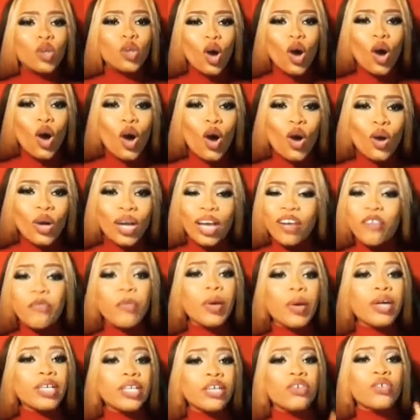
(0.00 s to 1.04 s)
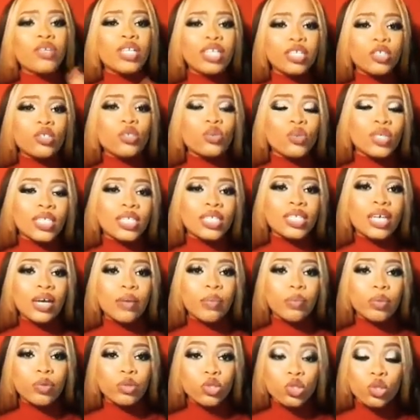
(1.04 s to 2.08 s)
Talk, everybody relates to what I
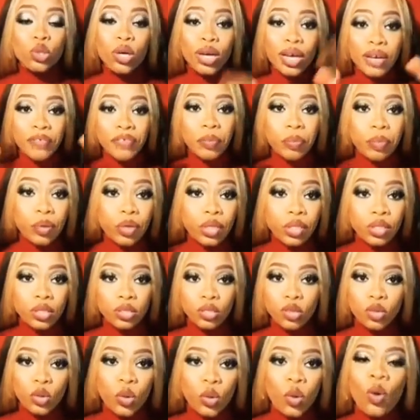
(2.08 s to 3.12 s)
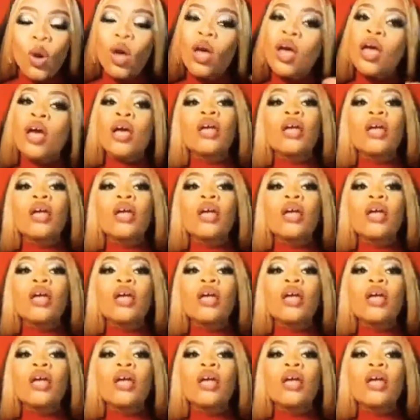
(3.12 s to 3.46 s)
post. Not everybody, you know.